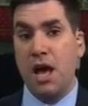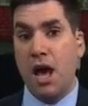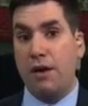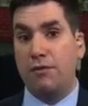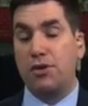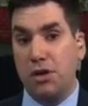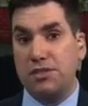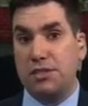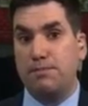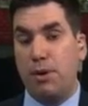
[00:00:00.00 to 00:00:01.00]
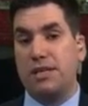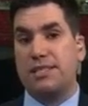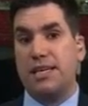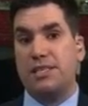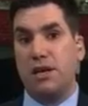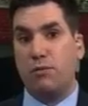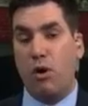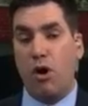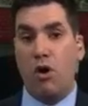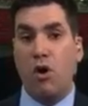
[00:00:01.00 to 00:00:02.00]
of cuts and policies of
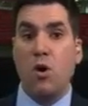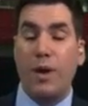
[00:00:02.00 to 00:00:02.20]
war.